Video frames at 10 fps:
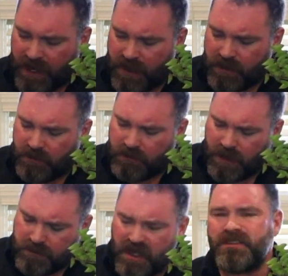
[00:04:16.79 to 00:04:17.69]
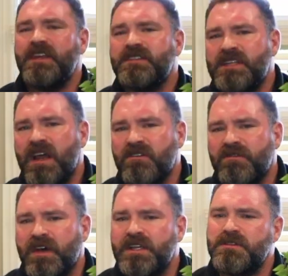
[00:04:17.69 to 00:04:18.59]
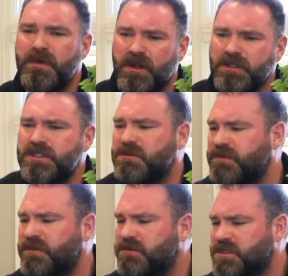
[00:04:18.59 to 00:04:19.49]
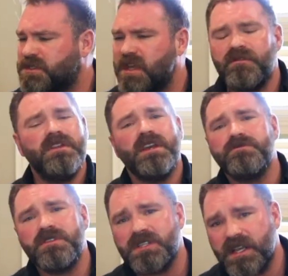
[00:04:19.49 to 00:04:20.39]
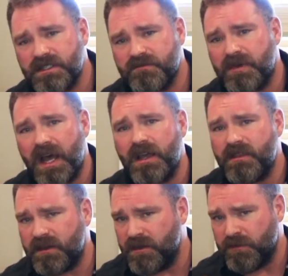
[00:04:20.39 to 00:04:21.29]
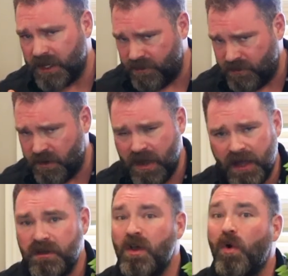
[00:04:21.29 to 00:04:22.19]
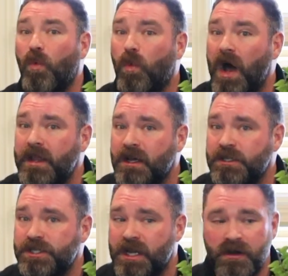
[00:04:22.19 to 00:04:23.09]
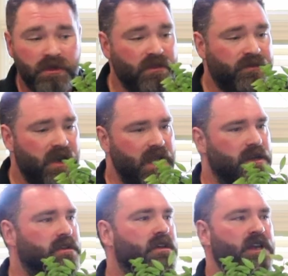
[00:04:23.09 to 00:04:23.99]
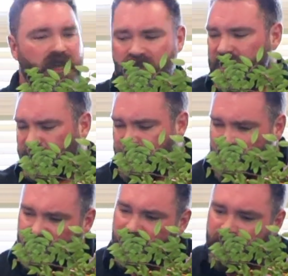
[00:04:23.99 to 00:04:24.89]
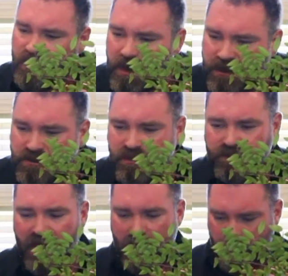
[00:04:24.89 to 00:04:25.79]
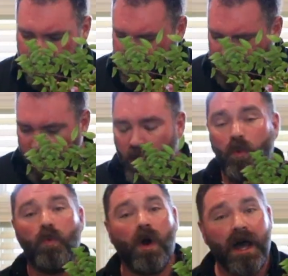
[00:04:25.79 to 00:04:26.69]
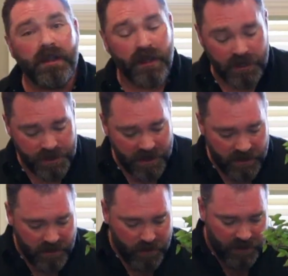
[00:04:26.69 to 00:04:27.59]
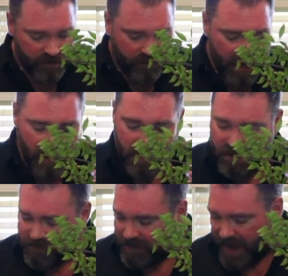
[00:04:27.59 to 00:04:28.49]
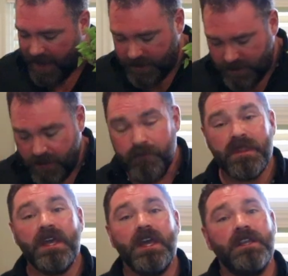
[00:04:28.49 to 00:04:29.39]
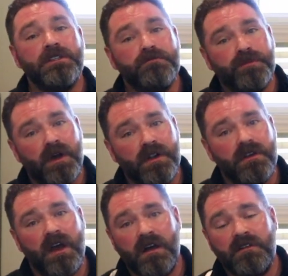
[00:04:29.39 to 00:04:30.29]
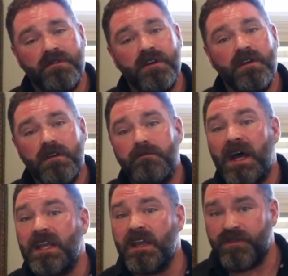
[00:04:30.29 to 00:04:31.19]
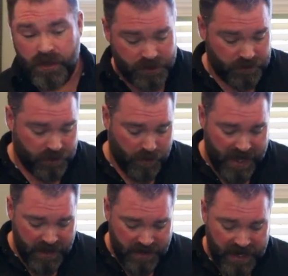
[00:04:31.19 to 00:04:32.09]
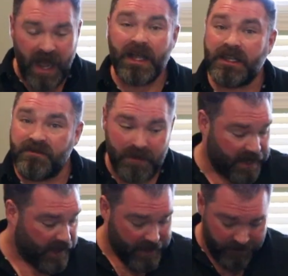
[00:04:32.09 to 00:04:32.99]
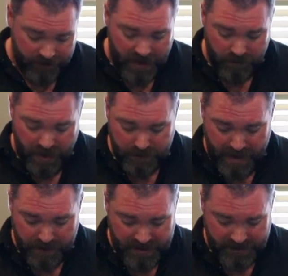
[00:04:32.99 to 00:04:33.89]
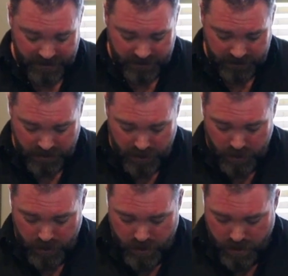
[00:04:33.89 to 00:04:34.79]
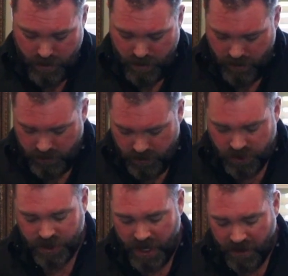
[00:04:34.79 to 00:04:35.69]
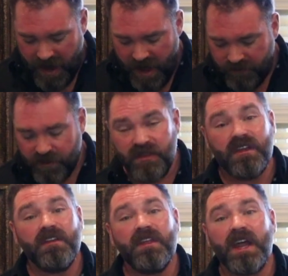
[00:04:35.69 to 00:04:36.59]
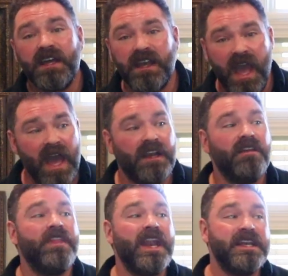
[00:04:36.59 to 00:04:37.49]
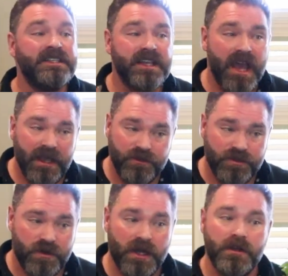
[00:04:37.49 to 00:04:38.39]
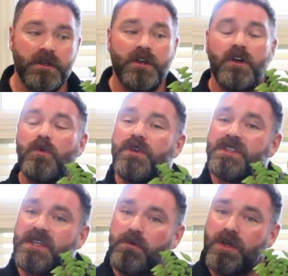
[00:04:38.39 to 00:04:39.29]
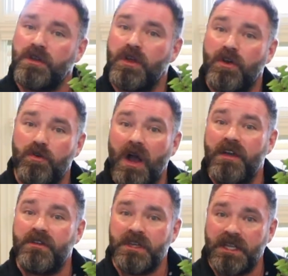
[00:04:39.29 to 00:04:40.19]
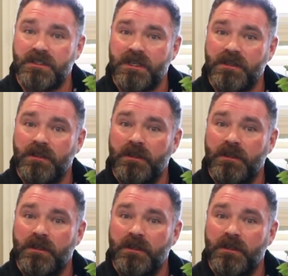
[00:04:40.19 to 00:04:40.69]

I'm not saying sacrifice, but also if you just have an extra slice of pie that you might throw out, why not share it with a friend? If we have a few extra flowers, why not share them with a friend? In fact, it is part of my ethos with the way that I live my life and run my business. Share everything that I can that is extra with someone who either needs it